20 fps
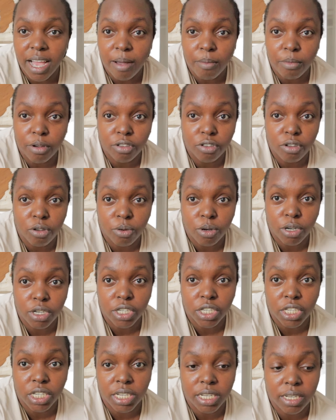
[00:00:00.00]
I'm also
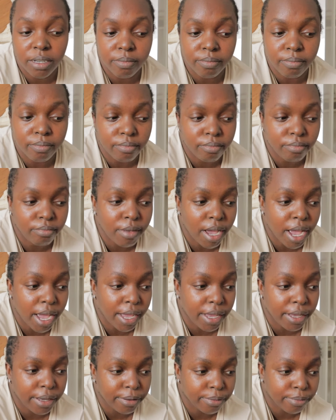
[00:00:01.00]
washing
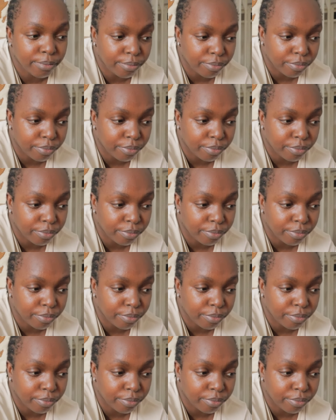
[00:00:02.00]
my